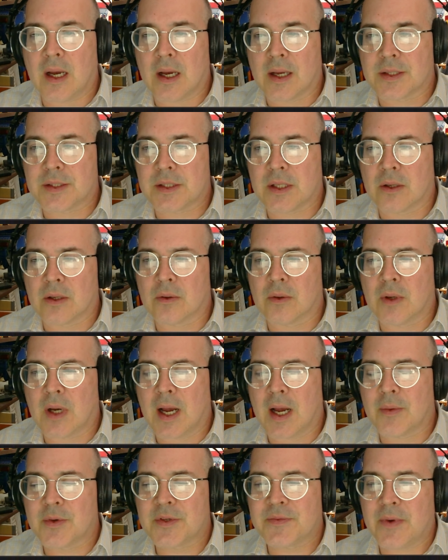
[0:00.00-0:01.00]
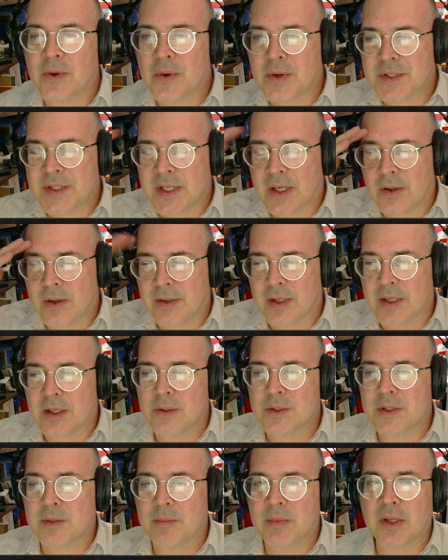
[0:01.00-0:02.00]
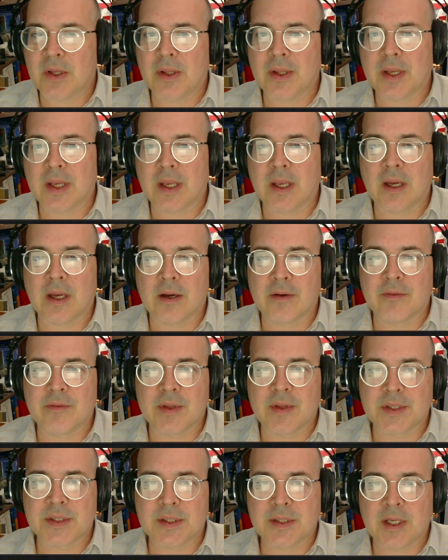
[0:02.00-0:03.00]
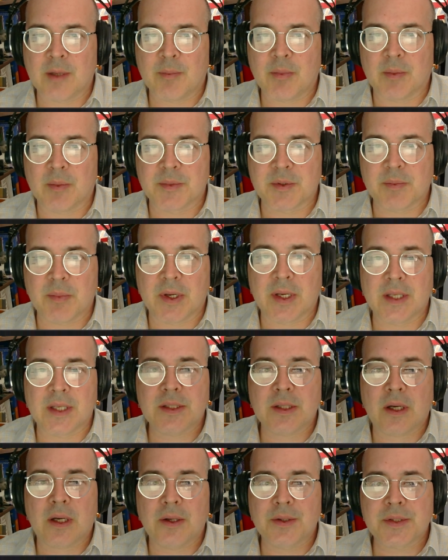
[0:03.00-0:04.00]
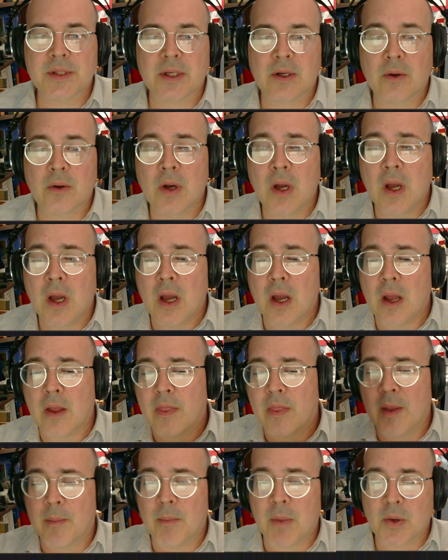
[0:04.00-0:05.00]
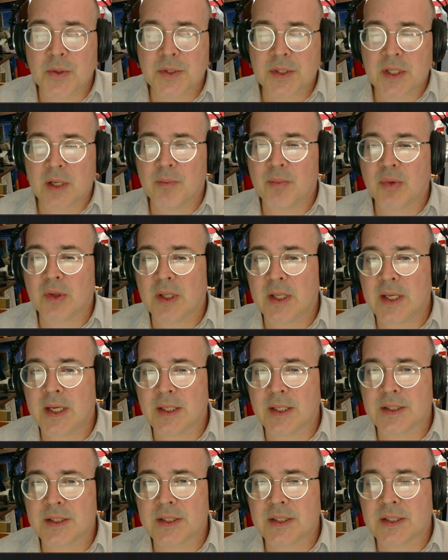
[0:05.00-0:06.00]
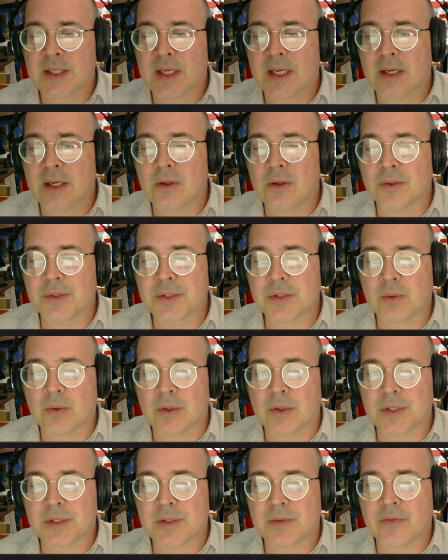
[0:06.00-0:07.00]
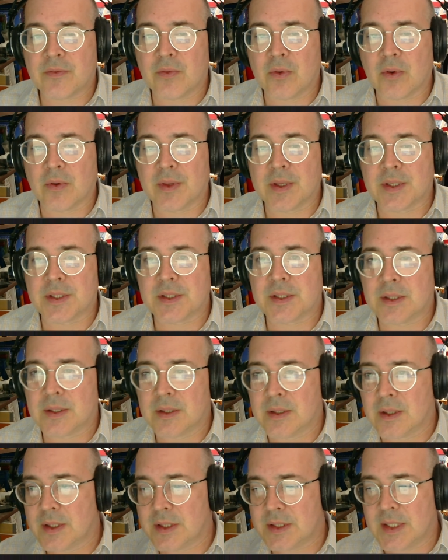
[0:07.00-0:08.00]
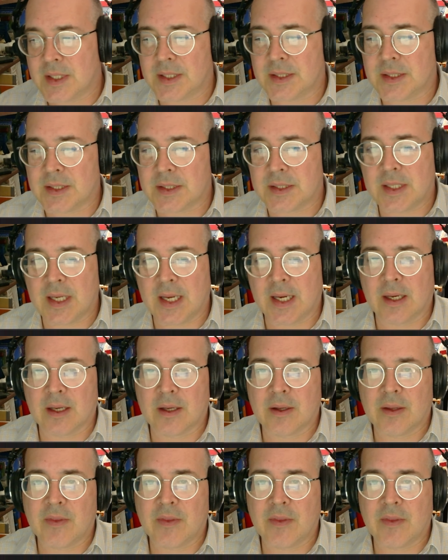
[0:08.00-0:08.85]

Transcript: So I was focusing on the usability of this IPUMS, but also the most complete single source for this census data.